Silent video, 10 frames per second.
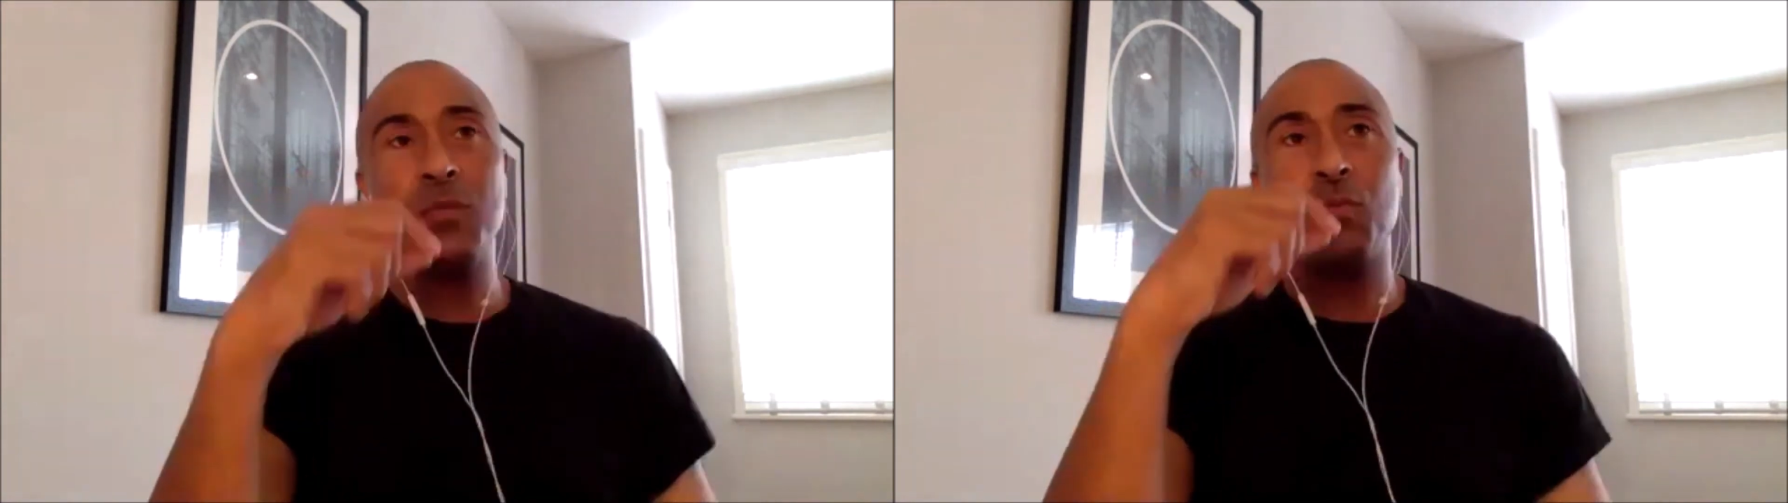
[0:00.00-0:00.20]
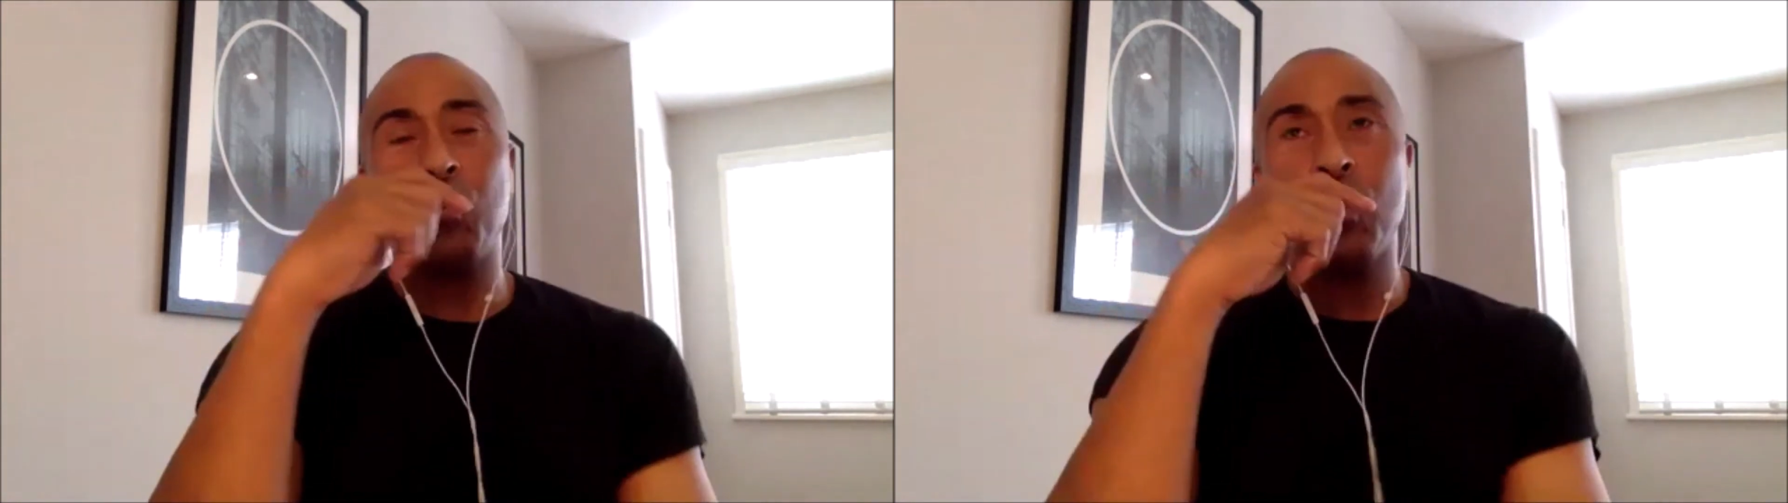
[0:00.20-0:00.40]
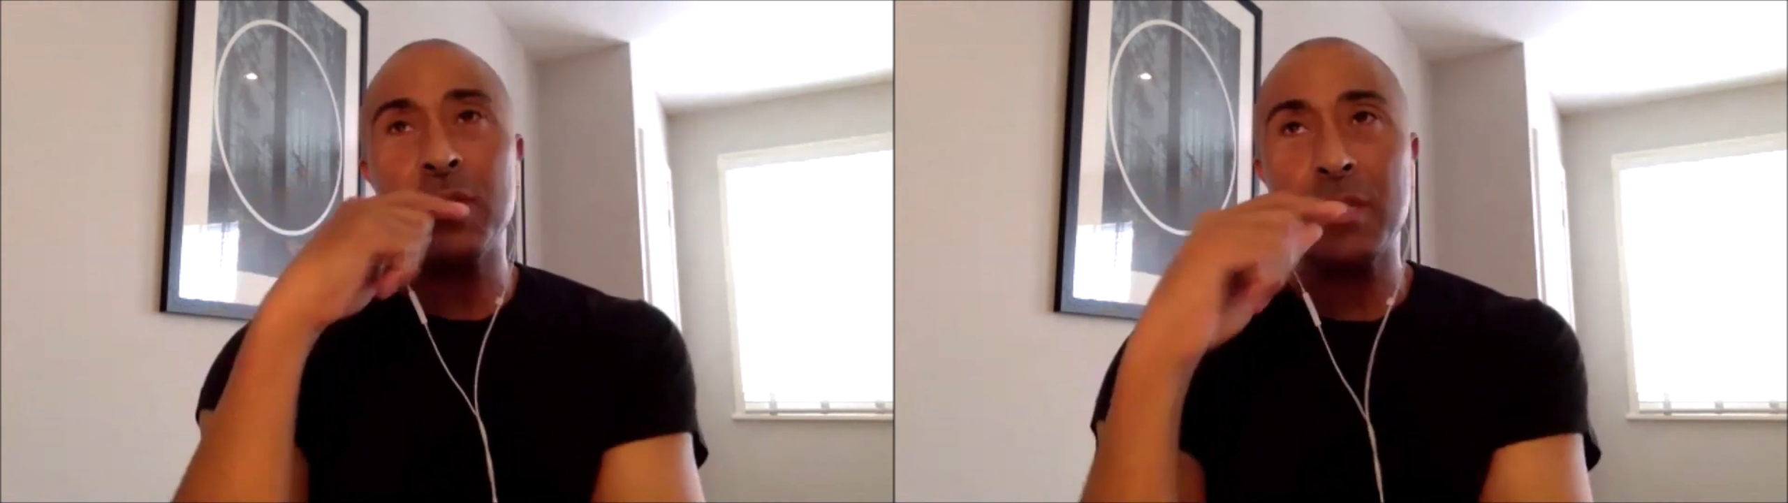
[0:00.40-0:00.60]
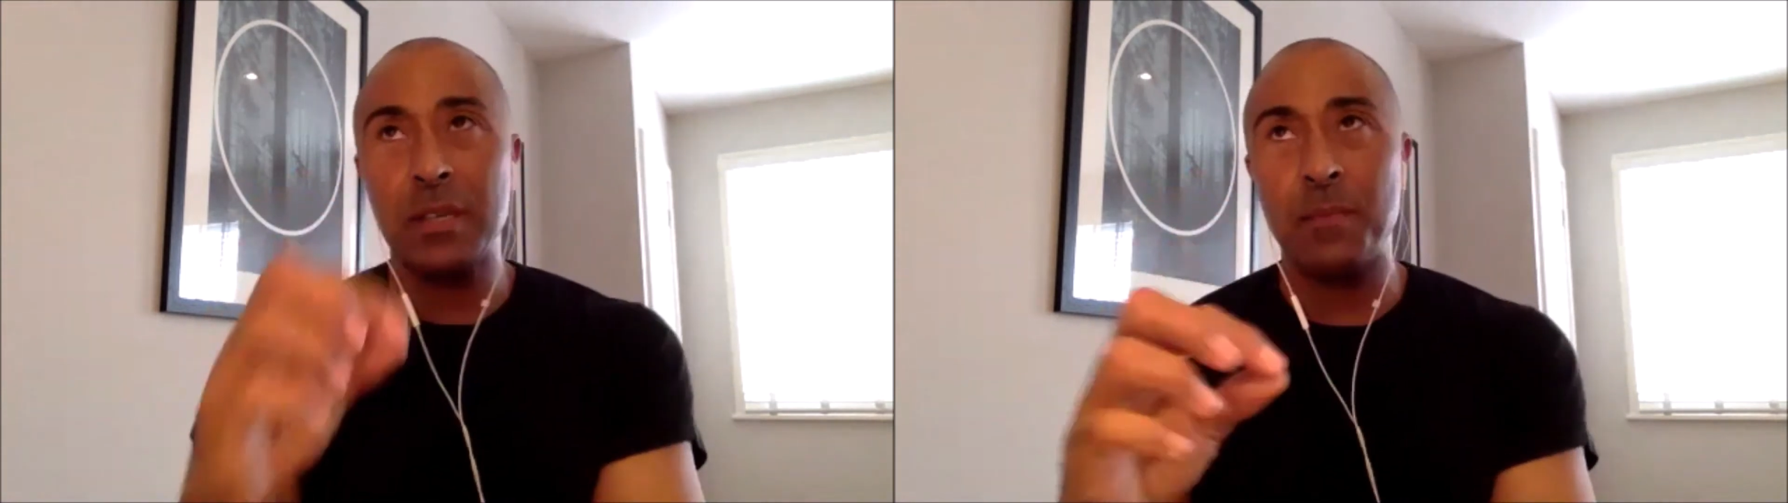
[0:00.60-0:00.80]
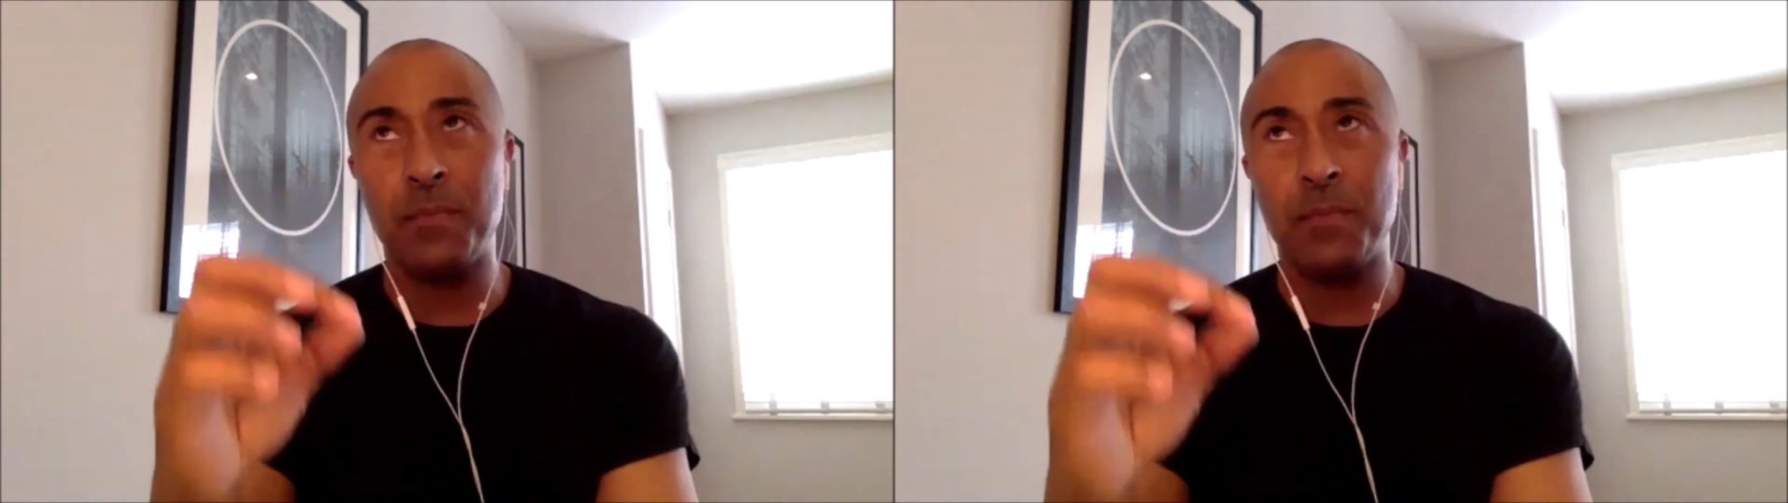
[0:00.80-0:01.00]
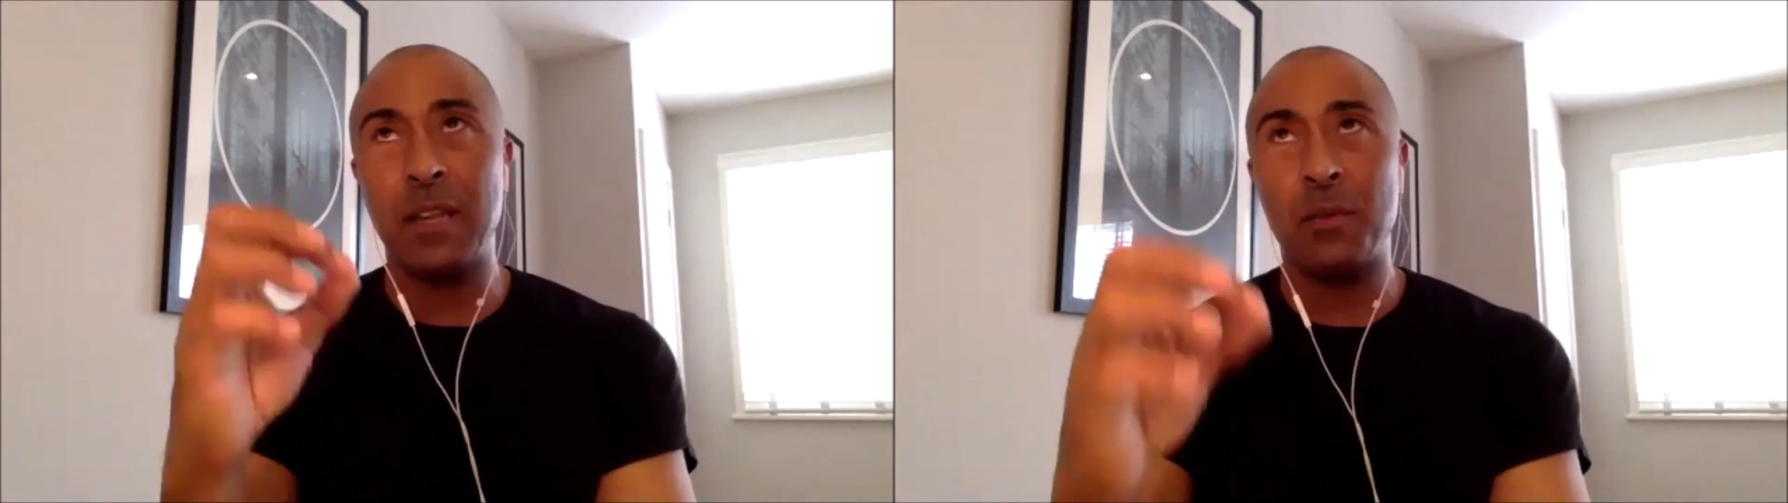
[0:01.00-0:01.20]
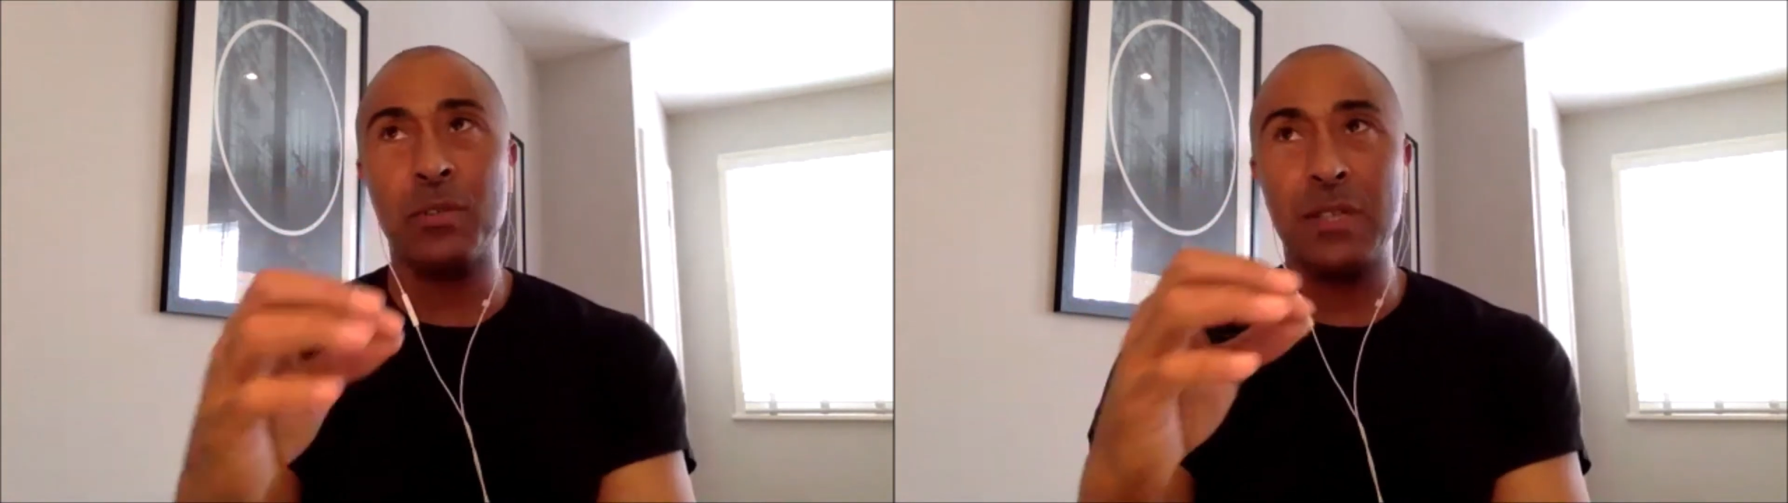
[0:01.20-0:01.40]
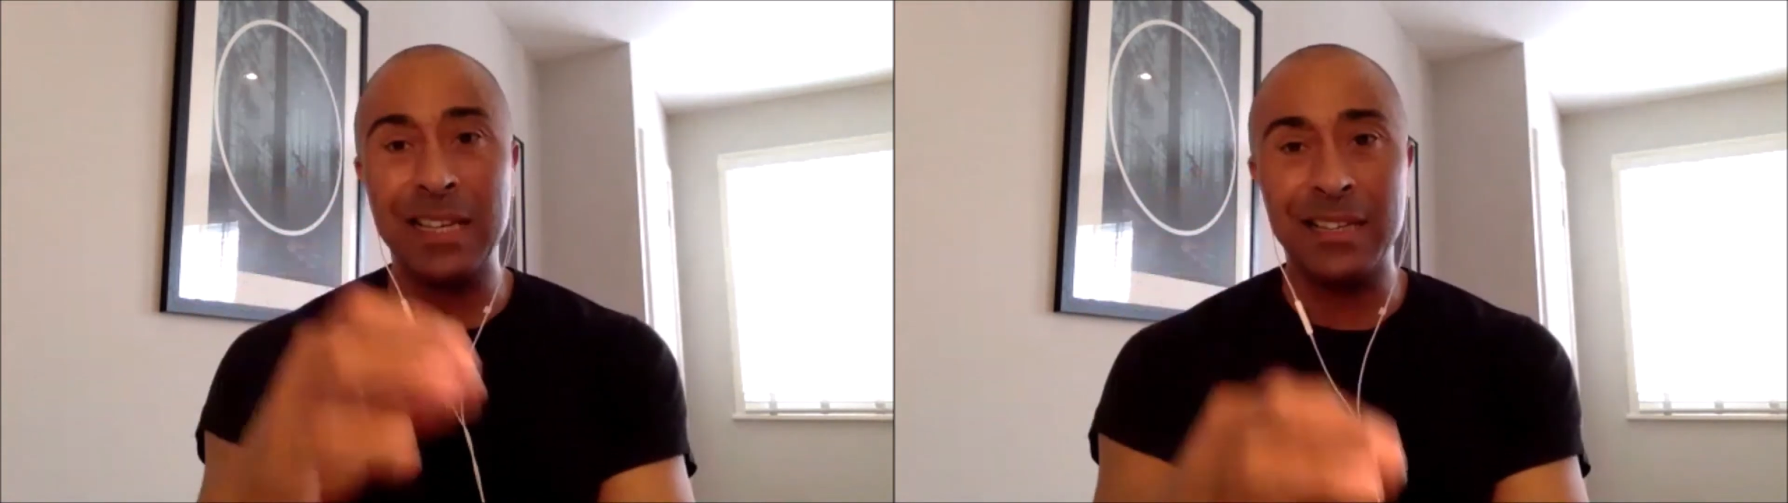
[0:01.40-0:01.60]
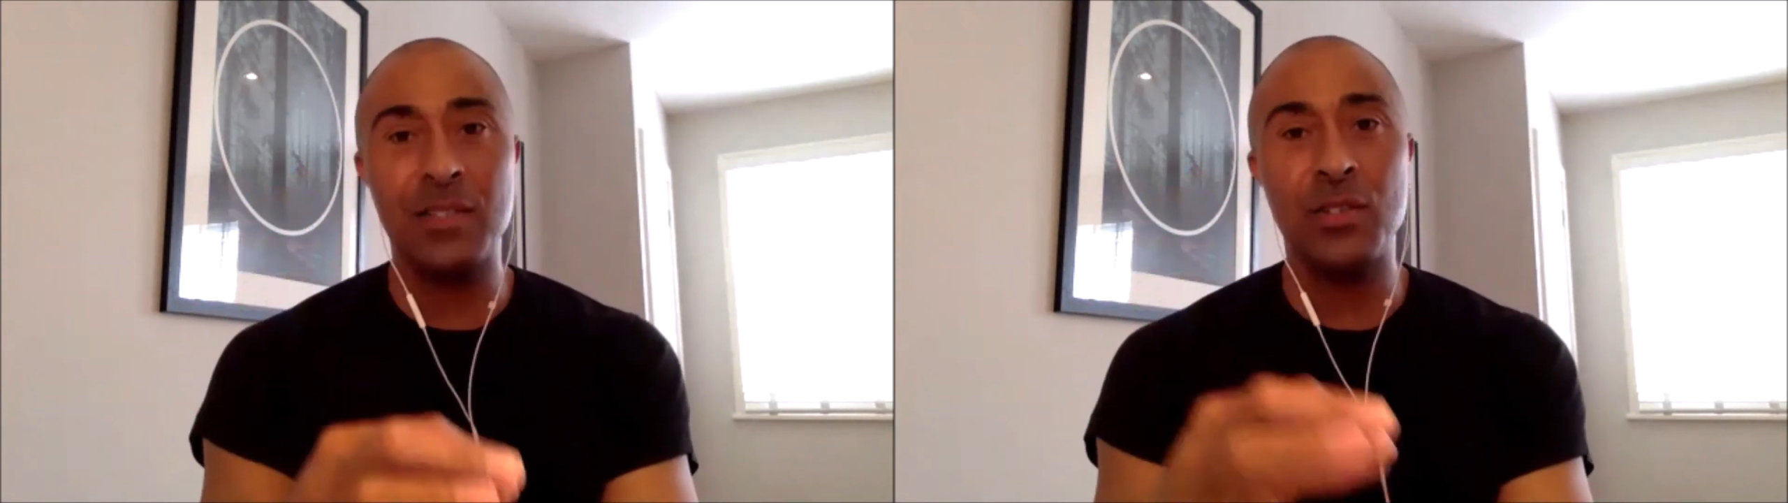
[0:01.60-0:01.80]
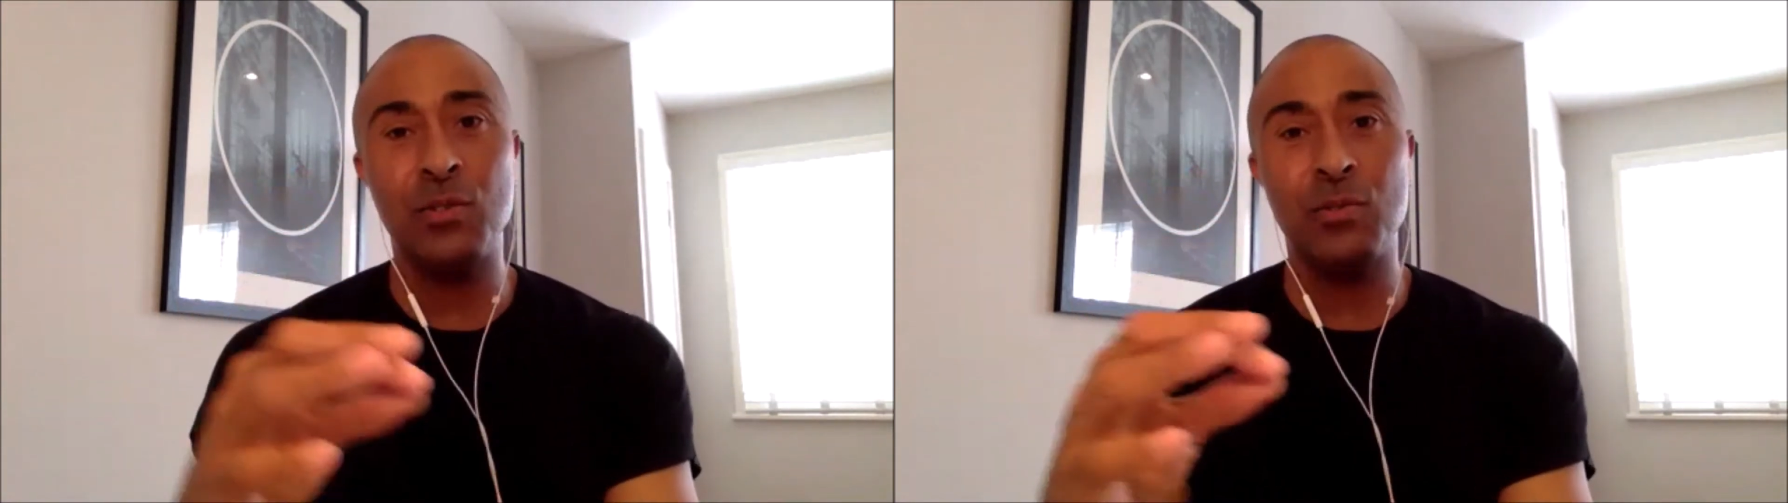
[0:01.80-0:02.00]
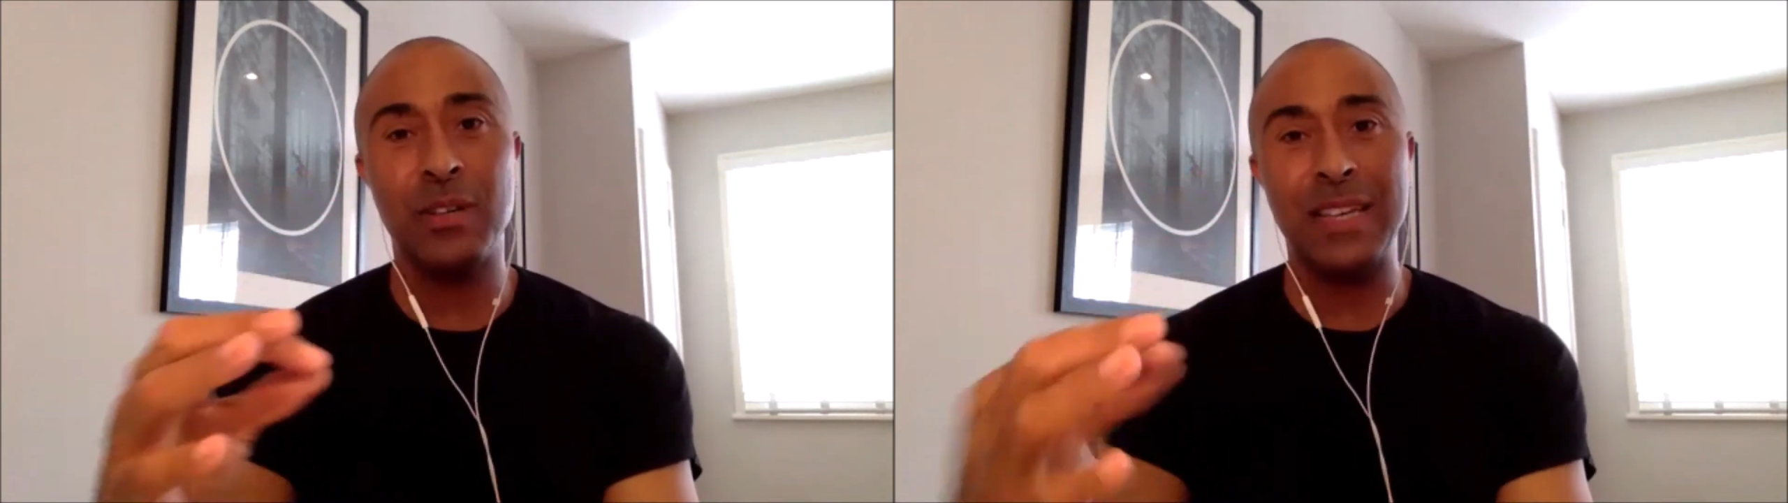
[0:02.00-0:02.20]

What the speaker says: was something that was linked to